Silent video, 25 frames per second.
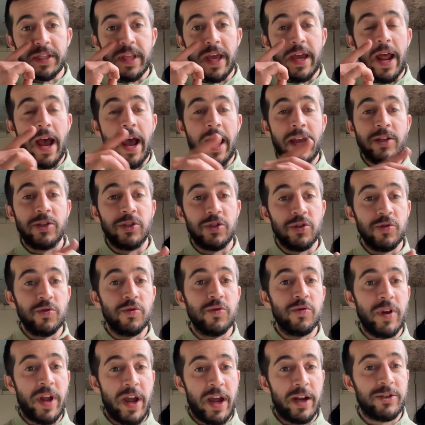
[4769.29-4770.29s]
that I
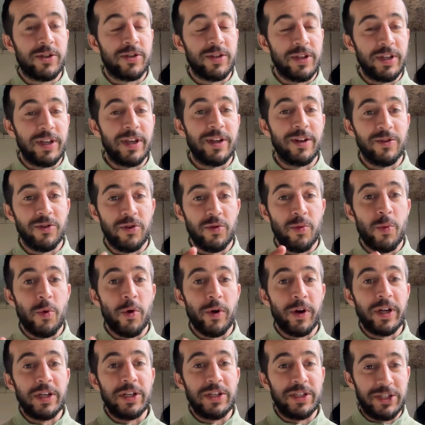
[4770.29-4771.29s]
do naturally get a little
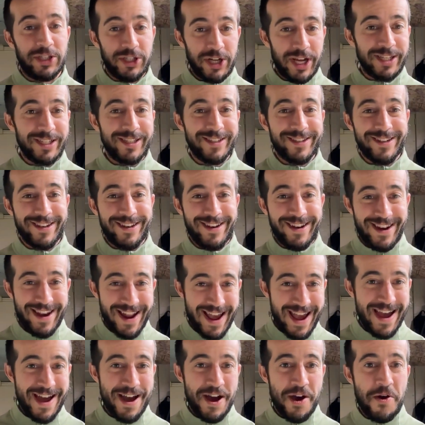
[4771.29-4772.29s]
more congested
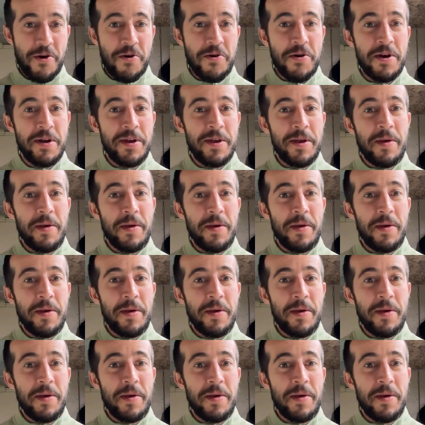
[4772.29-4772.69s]
now